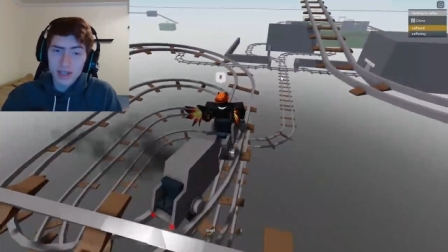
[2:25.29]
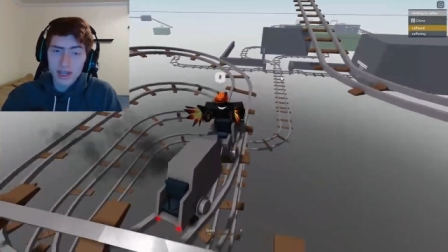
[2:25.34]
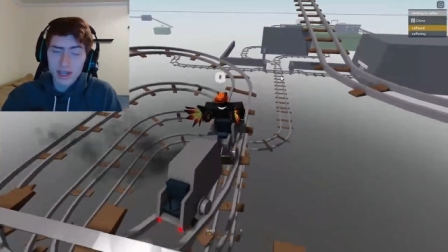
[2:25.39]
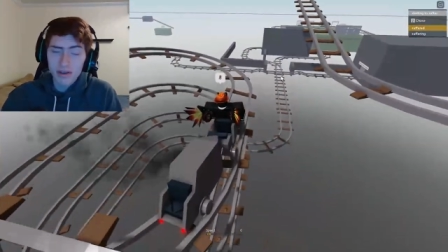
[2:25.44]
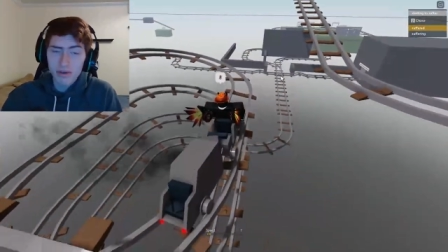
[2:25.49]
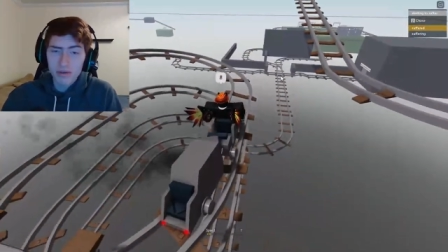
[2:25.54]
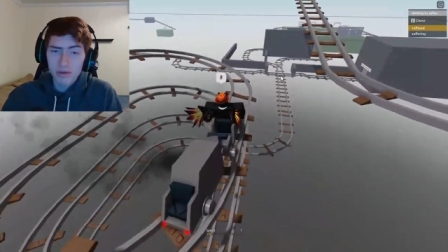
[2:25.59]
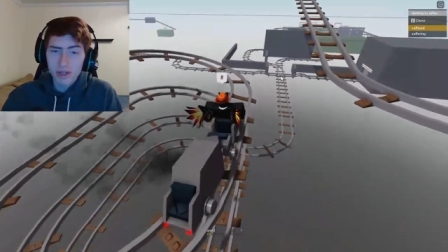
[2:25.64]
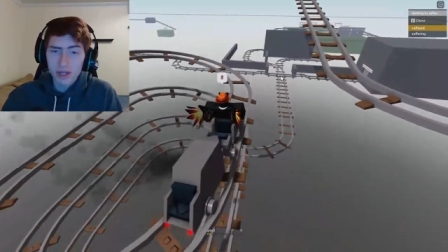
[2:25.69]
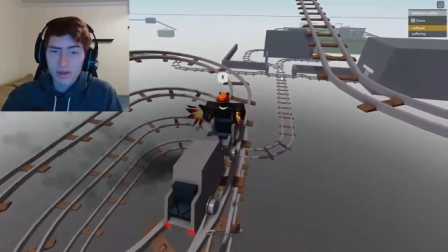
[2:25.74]

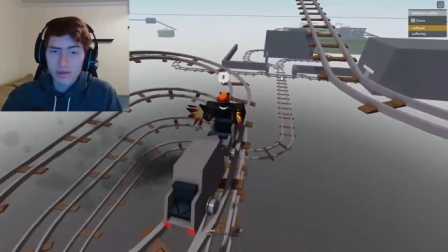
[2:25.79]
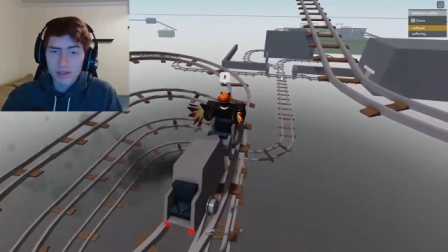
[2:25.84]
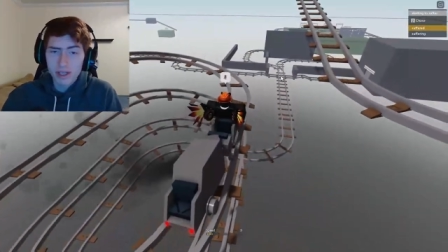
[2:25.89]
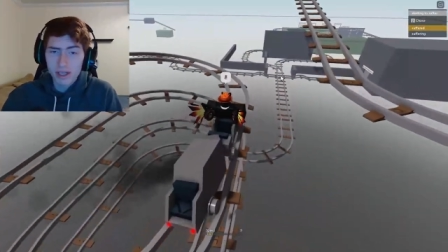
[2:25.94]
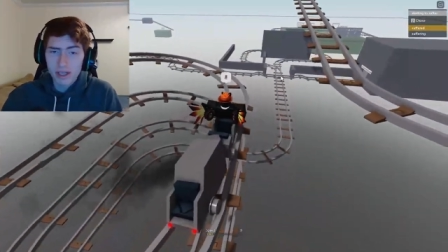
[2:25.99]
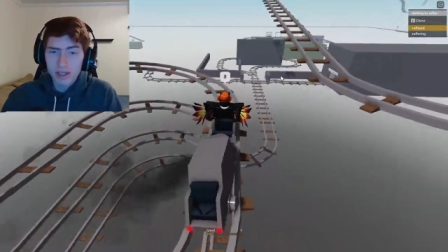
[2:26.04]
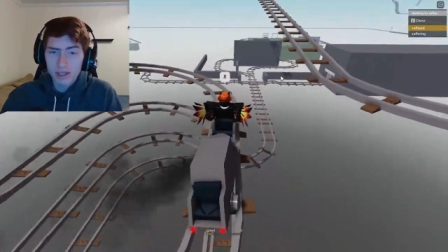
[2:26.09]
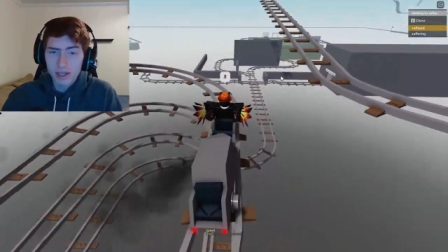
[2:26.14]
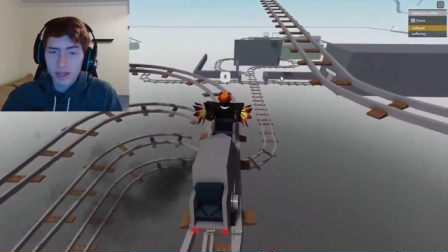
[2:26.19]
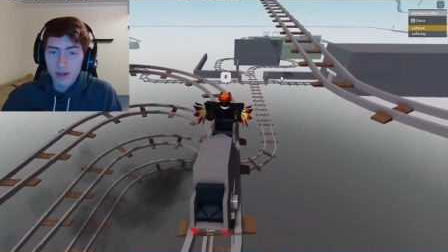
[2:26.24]
I will have
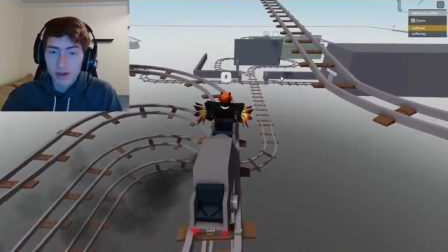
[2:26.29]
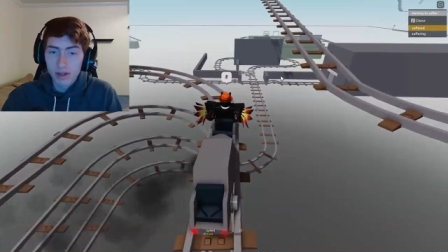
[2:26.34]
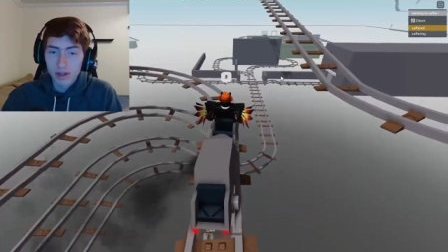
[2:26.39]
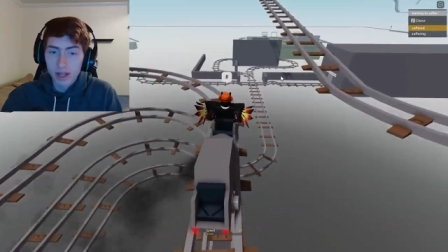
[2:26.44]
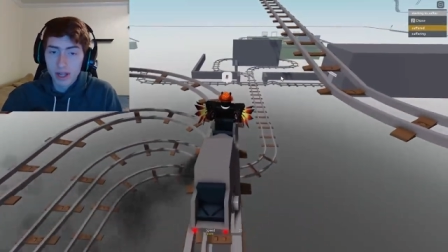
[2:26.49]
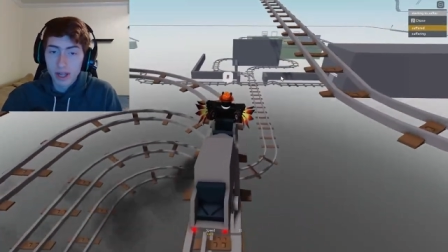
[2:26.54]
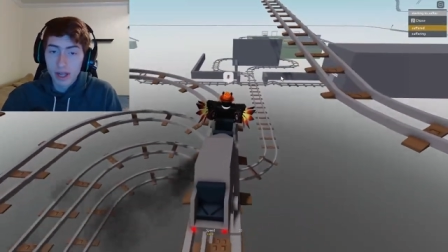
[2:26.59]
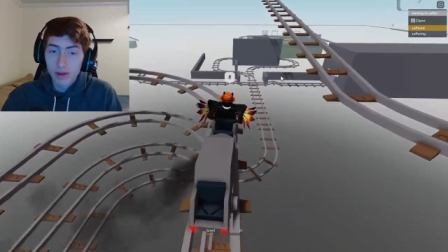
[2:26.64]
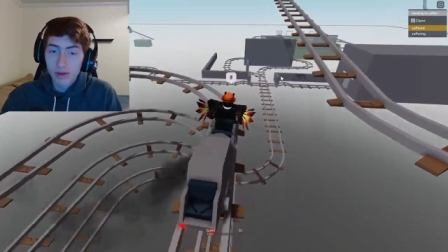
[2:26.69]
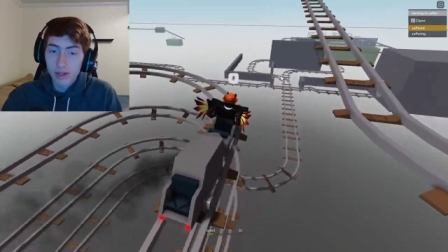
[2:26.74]
to
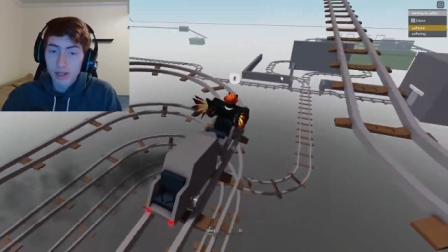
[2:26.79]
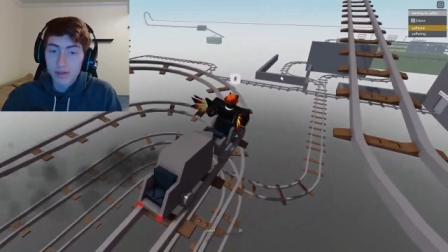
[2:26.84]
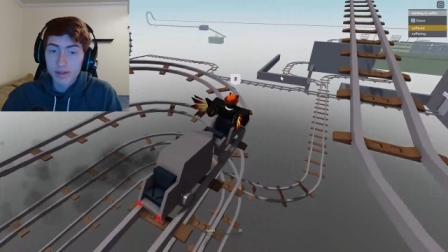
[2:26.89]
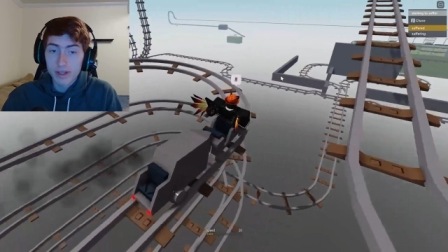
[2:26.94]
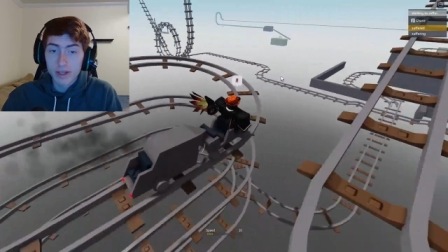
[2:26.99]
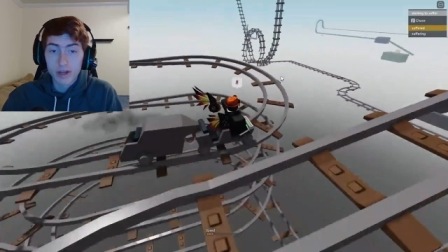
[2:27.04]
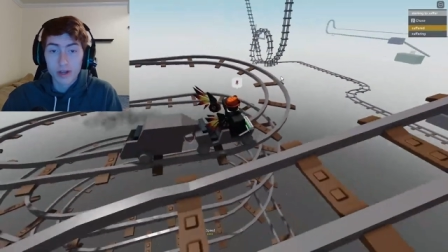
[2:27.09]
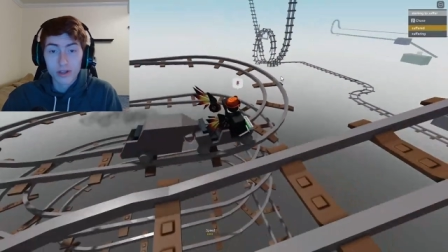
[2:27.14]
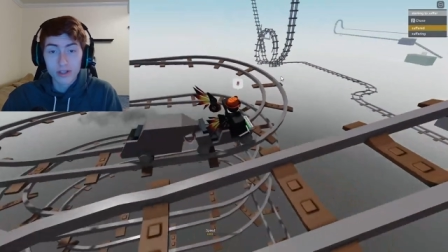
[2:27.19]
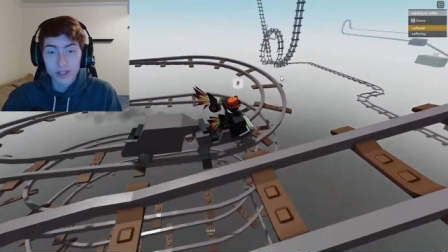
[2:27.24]
I'll, I will have
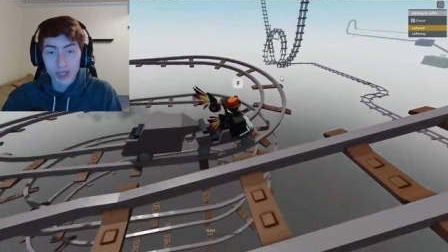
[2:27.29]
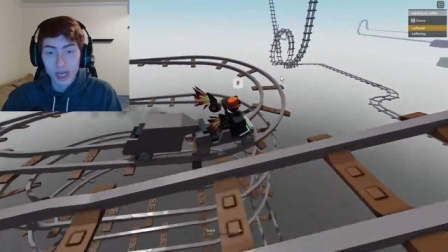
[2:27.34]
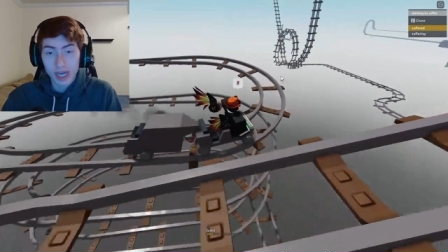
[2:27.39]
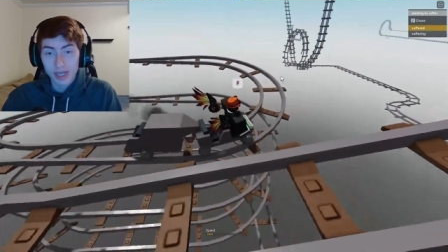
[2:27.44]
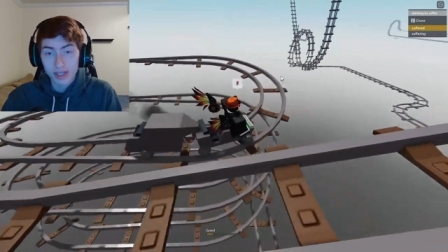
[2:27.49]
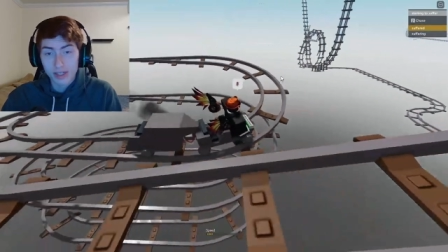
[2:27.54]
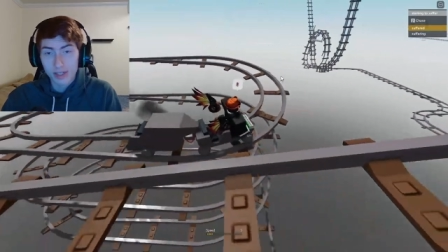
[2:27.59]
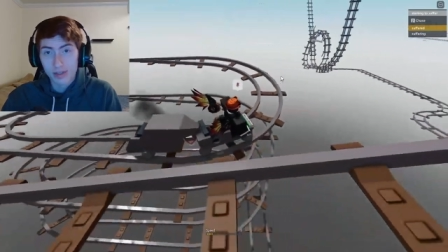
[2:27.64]
to also add